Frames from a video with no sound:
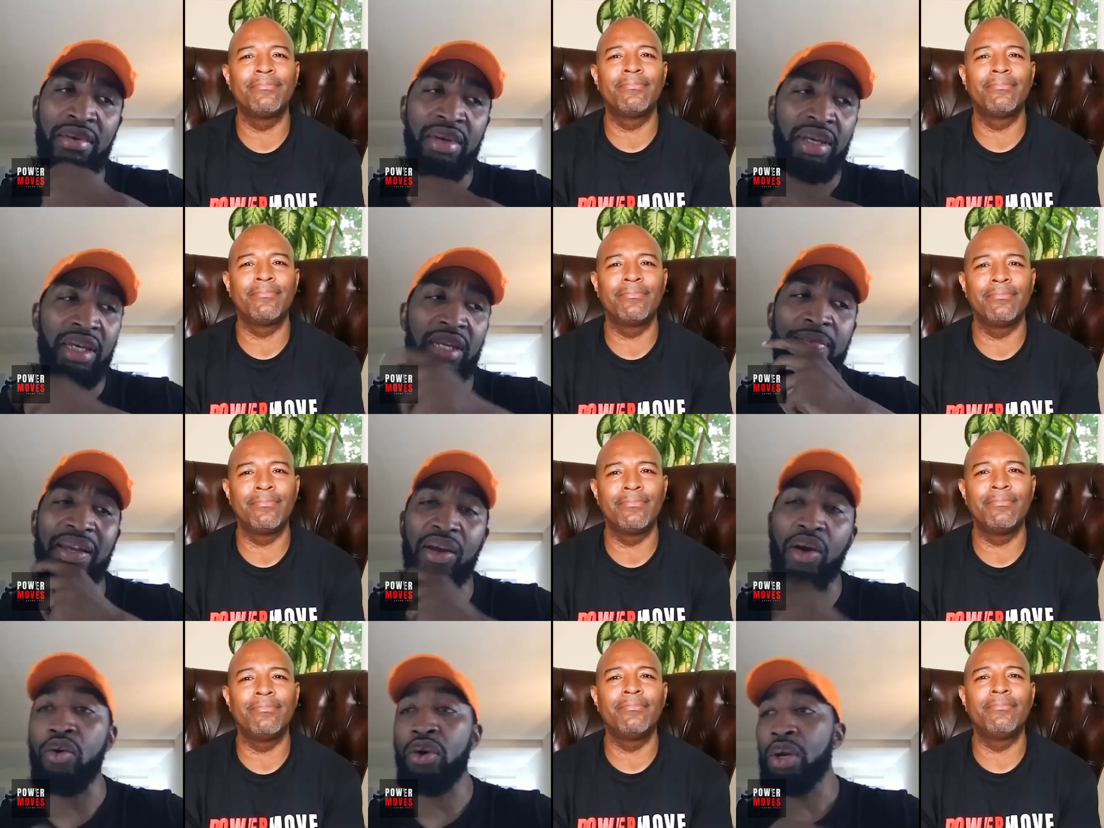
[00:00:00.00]
Speaker 1: and they be like,
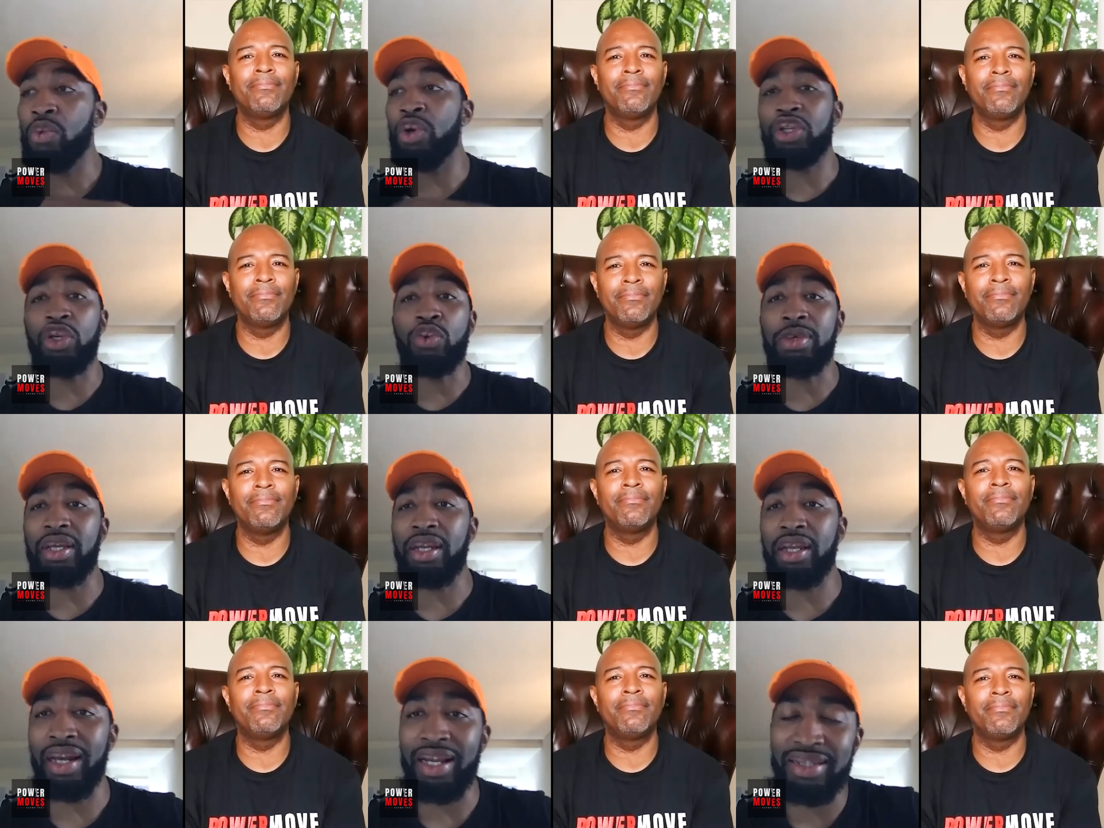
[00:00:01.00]
oh, well, you did it.
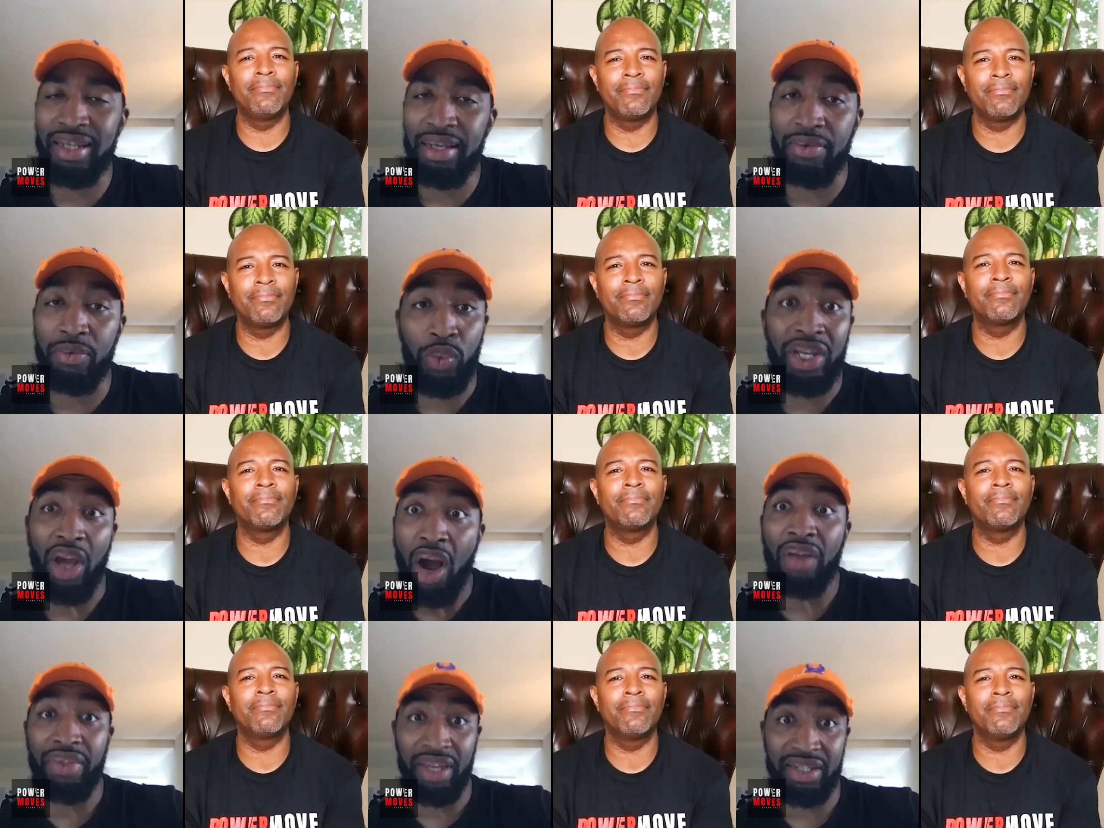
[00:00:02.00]
And I said, we
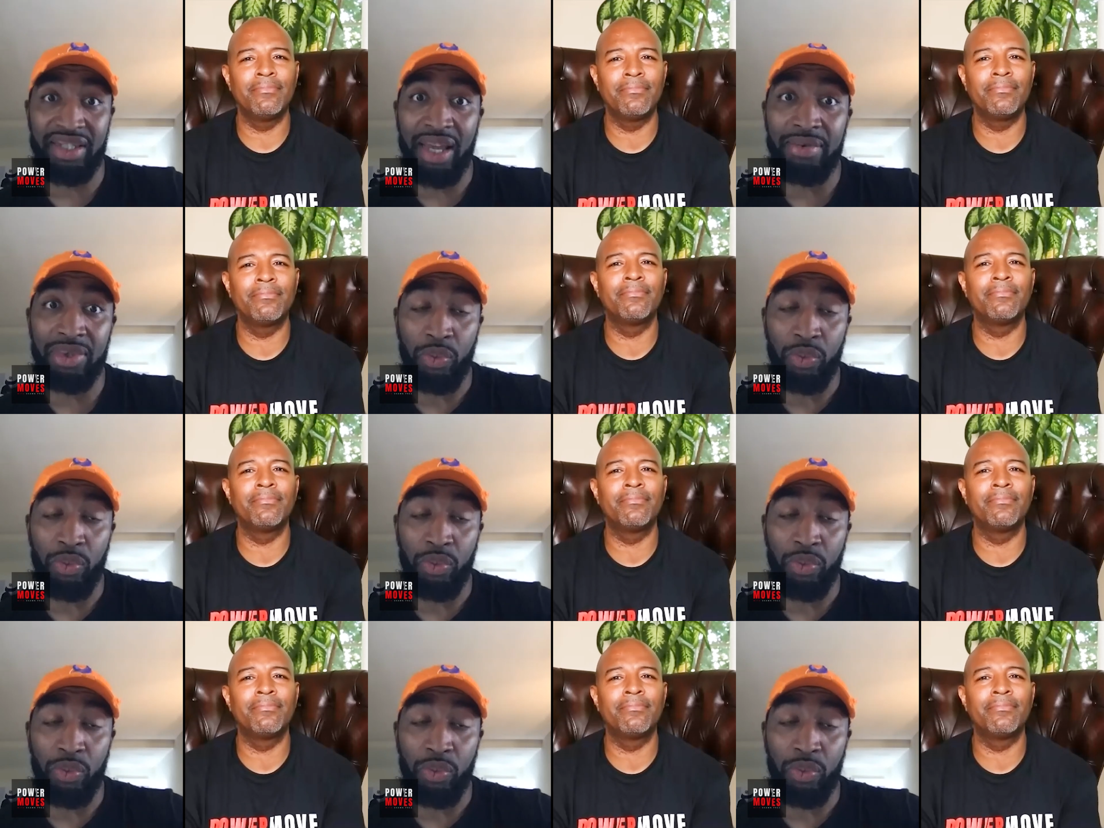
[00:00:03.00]
are the exception.